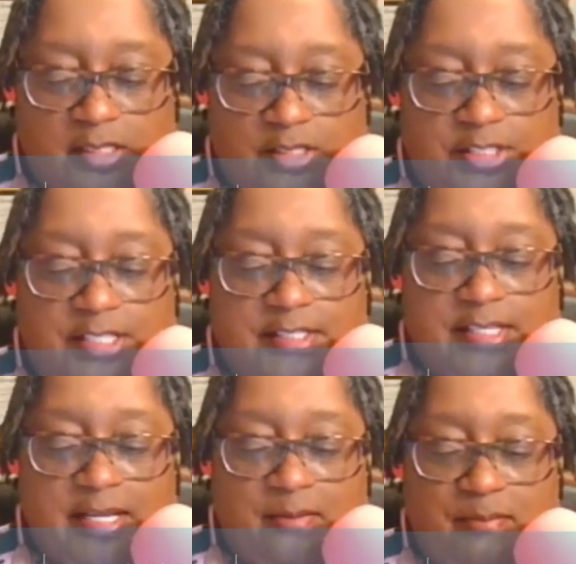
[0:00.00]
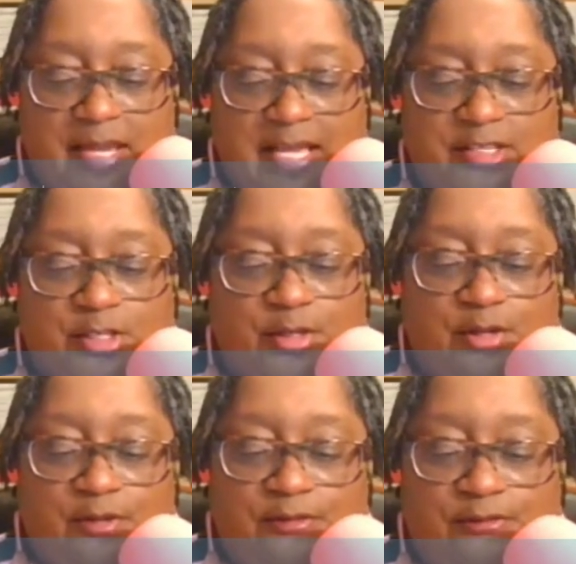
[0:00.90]
She's an
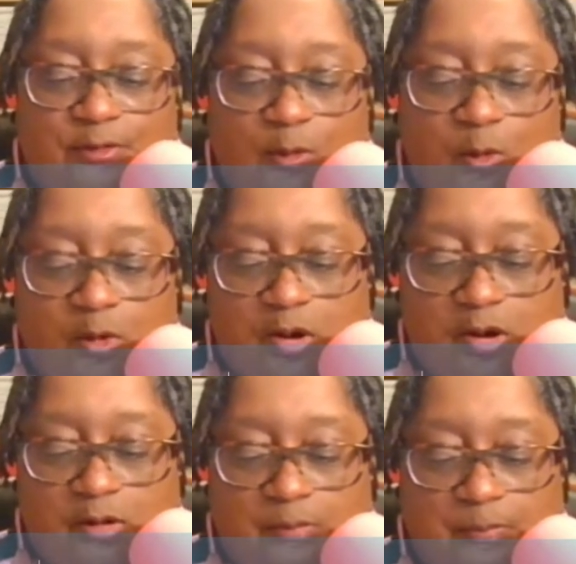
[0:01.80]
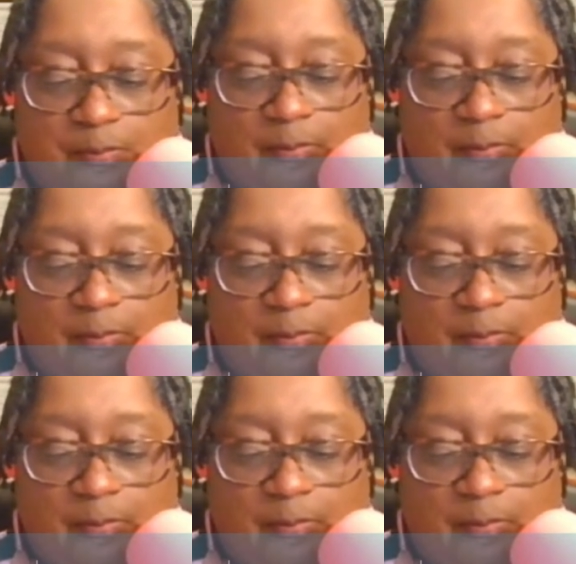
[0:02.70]
ambassador for